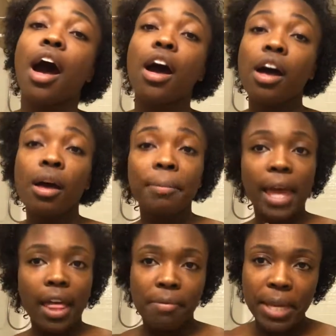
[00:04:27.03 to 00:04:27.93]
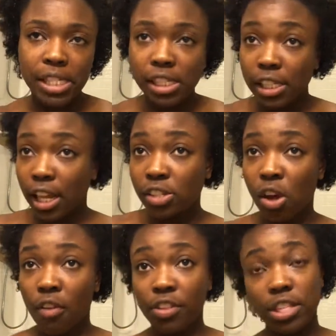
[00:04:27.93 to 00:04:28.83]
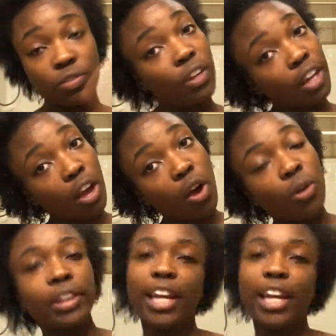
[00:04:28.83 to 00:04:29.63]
Yeah, basically that's all for this video.